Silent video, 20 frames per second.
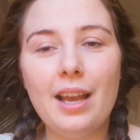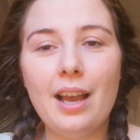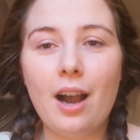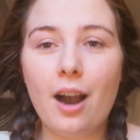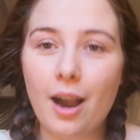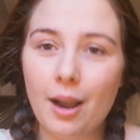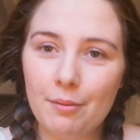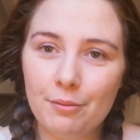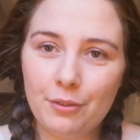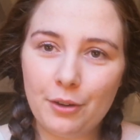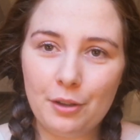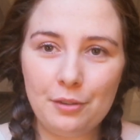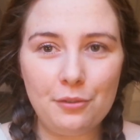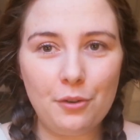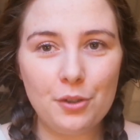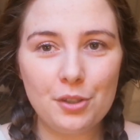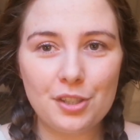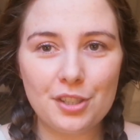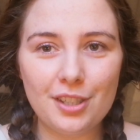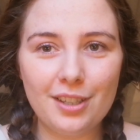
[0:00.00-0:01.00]
I'm Flo
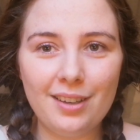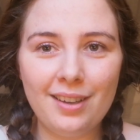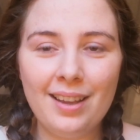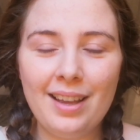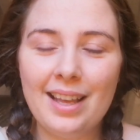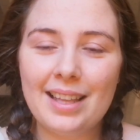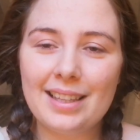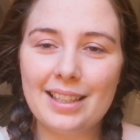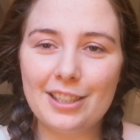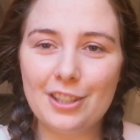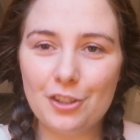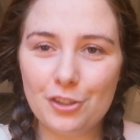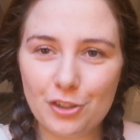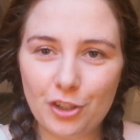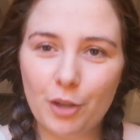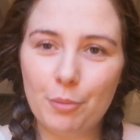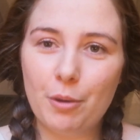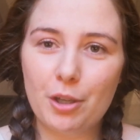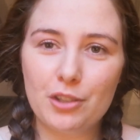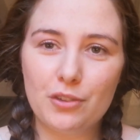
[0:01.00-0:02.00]
Foster. Thank you
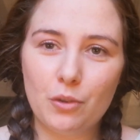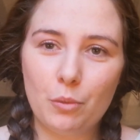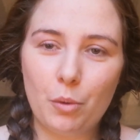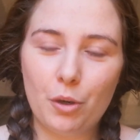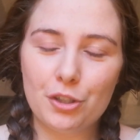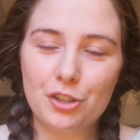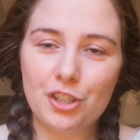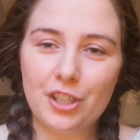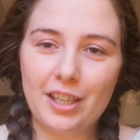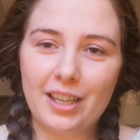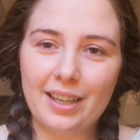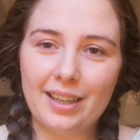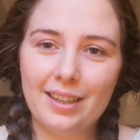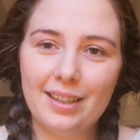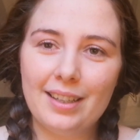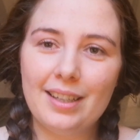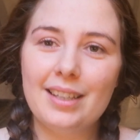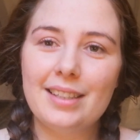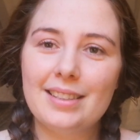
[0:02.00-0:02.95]
so much for watching.